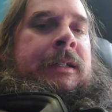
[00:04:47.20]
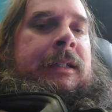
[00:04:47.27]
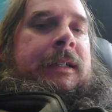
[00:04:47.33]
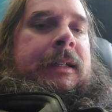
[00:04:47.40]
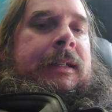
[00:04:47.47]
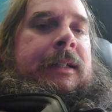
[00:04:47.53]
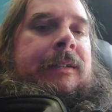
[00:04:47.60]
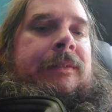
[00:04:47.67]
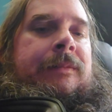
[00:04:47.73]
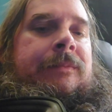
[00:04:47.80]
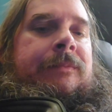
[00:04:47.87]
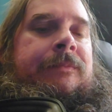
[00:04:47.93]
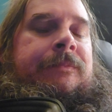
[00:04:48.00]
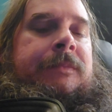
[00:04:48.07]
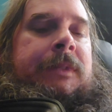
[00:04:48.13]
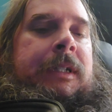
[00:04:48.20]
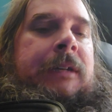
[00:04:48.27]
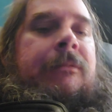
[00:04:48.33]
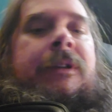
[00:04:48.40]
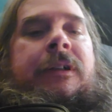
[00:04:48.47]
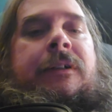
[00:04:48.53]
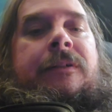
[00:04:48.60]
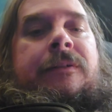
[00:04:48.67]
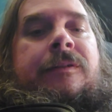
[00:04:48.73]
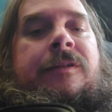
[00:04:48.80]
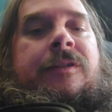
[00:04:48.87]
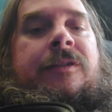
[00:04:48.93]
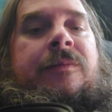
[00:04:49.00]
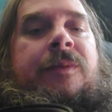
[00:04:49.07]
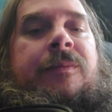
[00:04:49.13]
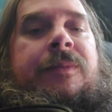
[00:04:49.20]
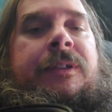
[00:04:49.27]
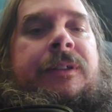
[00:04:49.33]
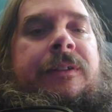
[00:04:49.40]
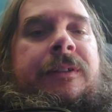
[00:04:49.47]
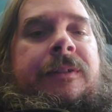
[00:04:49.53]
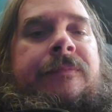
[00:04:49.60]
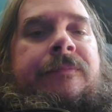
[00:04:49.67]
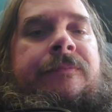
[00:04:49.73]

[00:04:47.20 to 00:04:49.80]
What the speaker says: And I went out and snowmobiled.